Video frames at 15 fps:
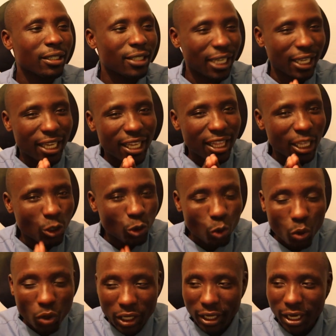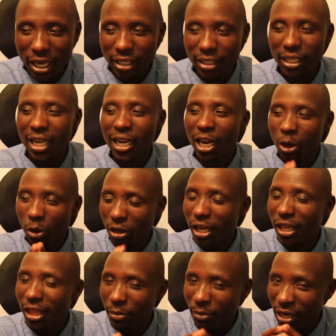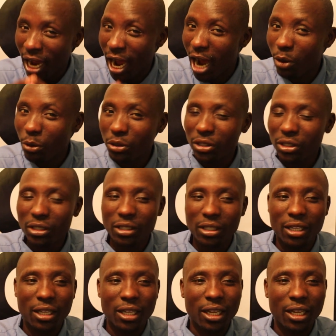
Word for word: taking the two leaders and locking them in a house